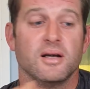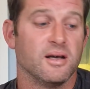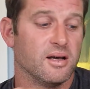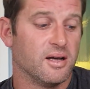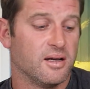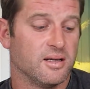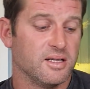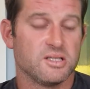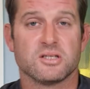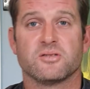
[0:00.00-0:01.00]

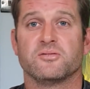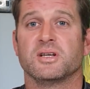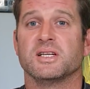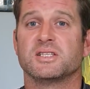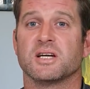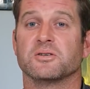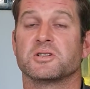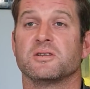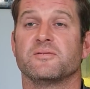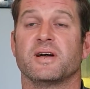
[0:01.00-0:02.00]
It's just a really
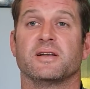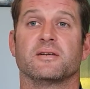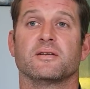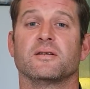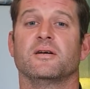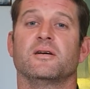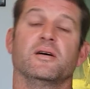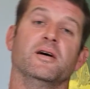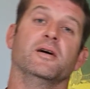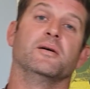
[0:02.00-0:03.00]
social event.
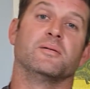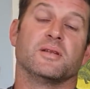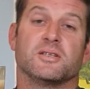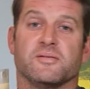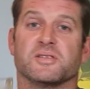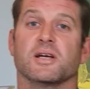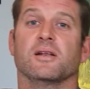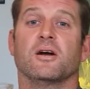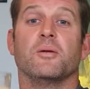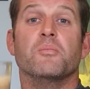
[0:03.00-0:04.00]
There's obviously a
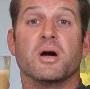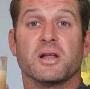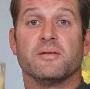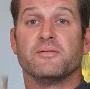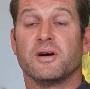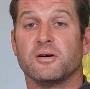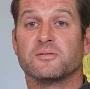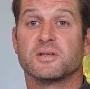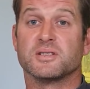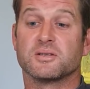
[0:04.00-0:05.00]
lot of money
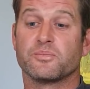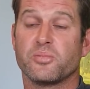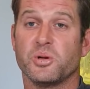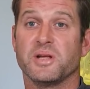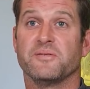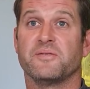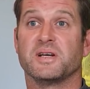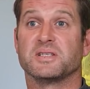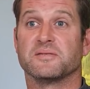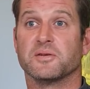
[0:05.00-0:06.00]
involved. It's a brilliant
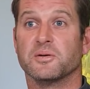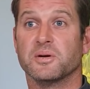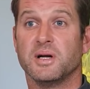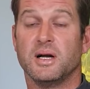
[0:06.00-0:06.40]
festival.